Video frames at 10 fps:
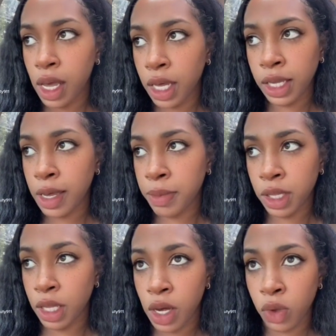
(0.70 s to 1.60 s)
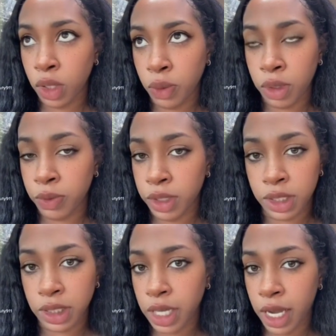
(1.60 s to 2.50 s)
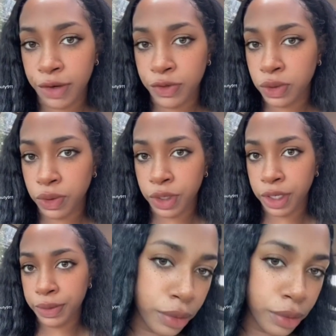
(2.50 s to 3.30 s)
I can't be the only one with this kind of story.